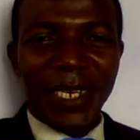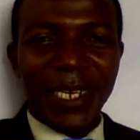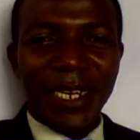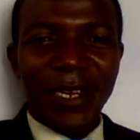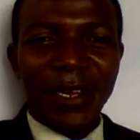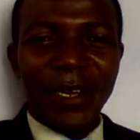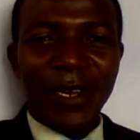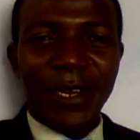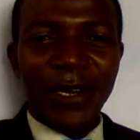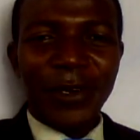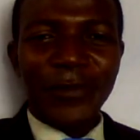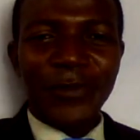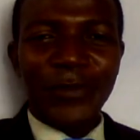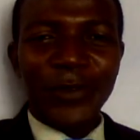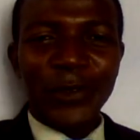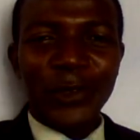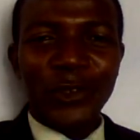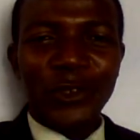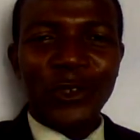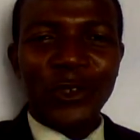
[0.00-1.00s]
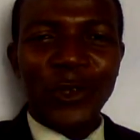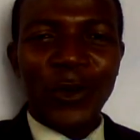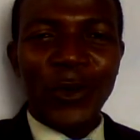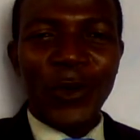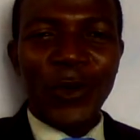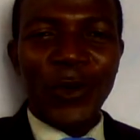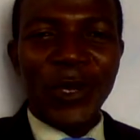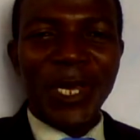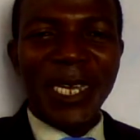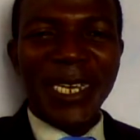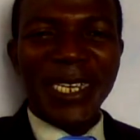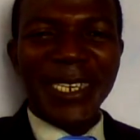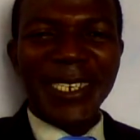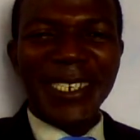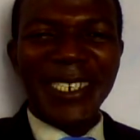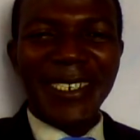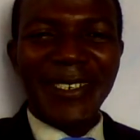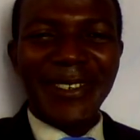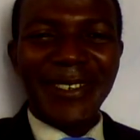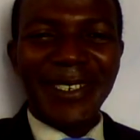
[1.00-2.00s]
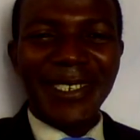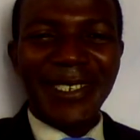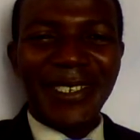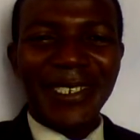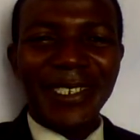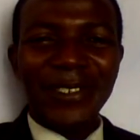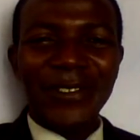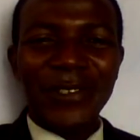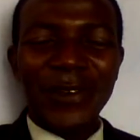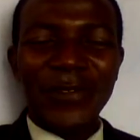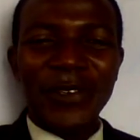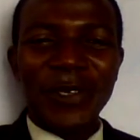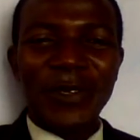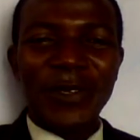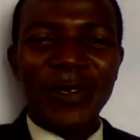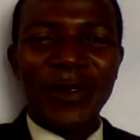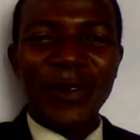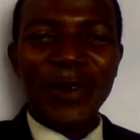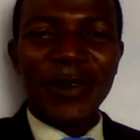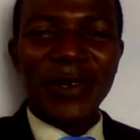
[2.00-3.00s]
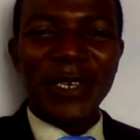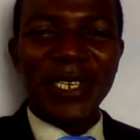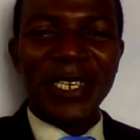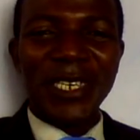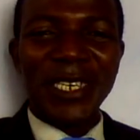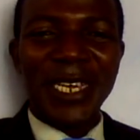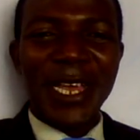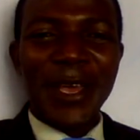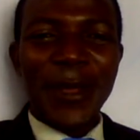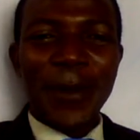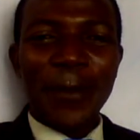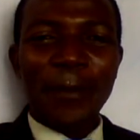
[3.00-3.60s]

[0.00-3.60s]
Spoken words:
He loves to show the riches of His glory